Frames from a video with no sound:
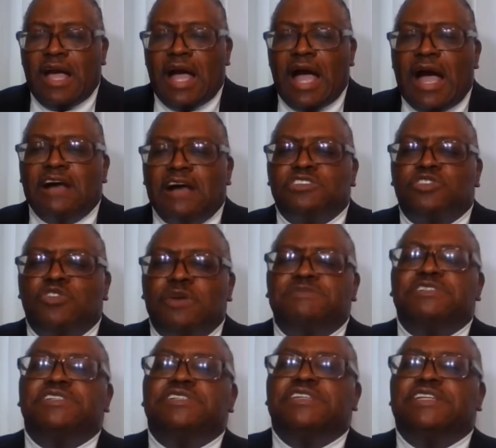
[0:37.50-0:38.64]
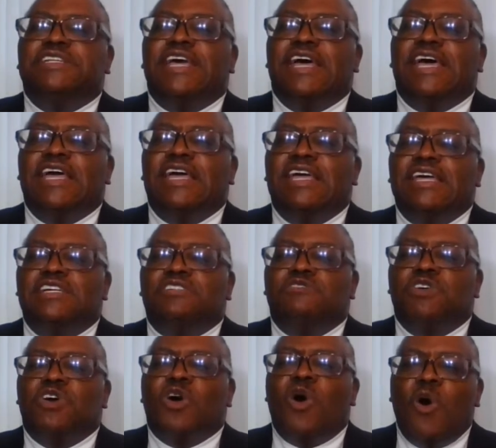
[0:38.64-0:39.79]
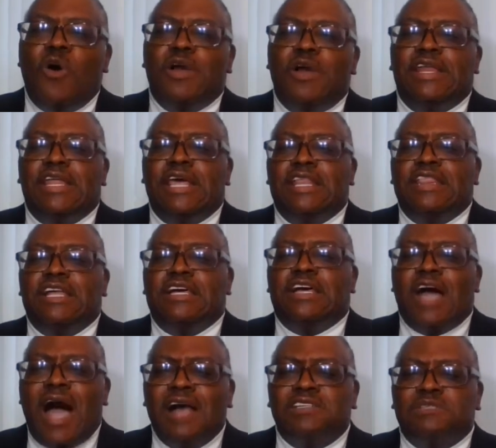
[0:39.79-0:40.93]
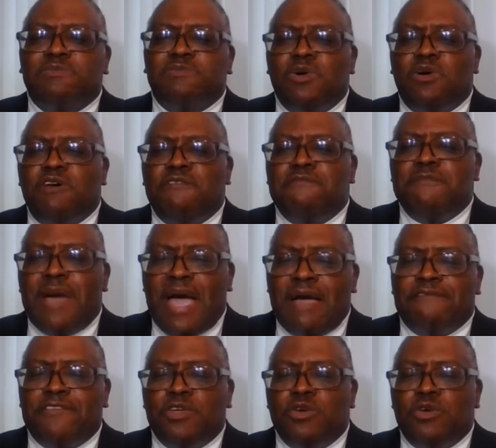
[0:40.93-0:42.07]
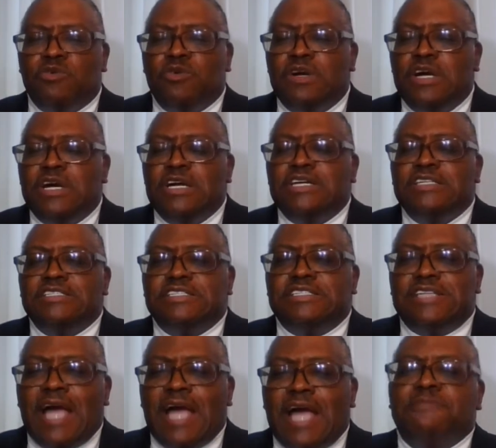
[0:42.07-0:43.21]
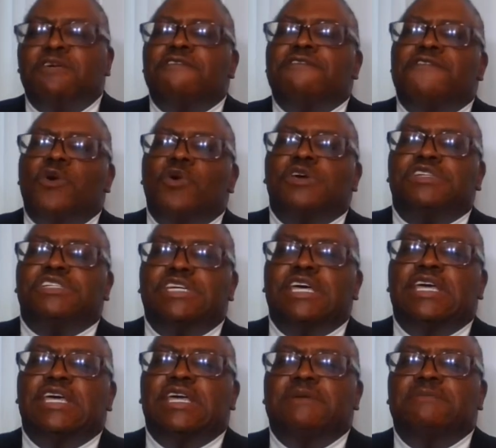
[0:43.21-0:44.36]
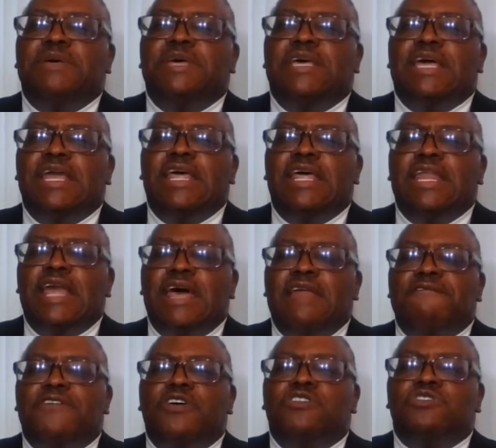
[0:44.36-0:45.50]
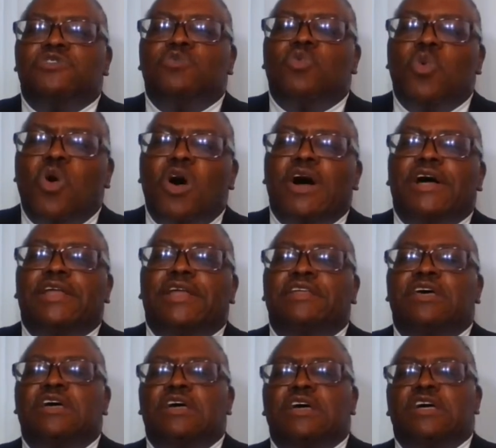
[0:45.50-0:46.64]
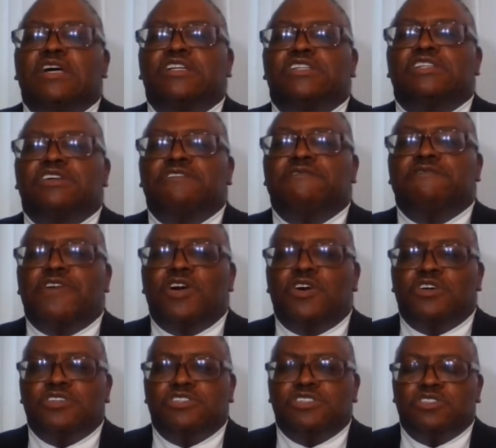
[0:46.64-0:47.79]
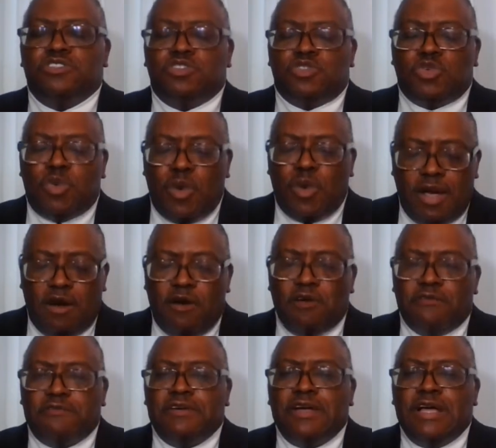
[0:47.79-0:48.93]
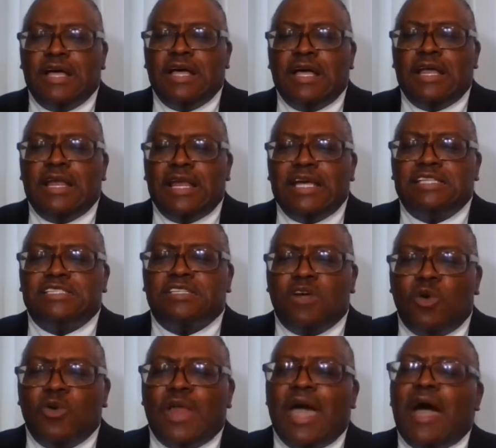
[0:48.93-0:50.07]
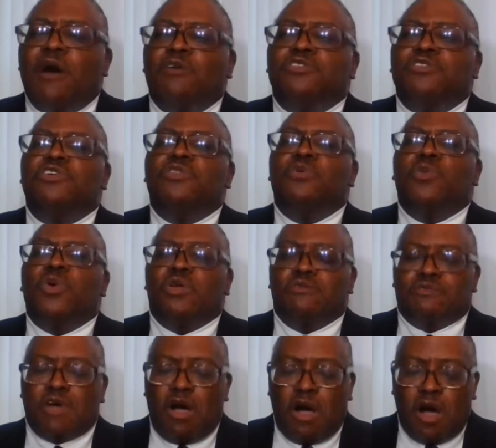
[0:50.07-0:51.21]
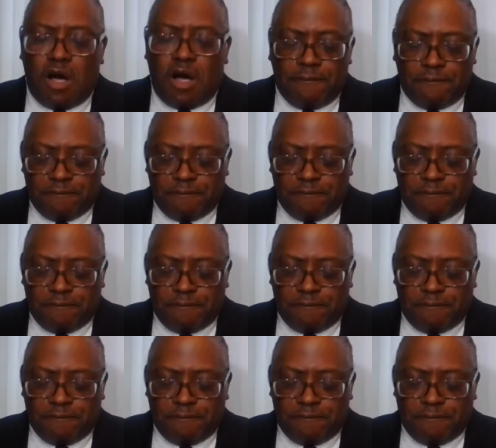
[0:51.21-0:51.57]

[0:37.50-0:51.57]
Our scripture today is recorded in the Gospel of Matthew, chapter 14, beginning at verse 1 to verse 12. Let's go now to the Word of God.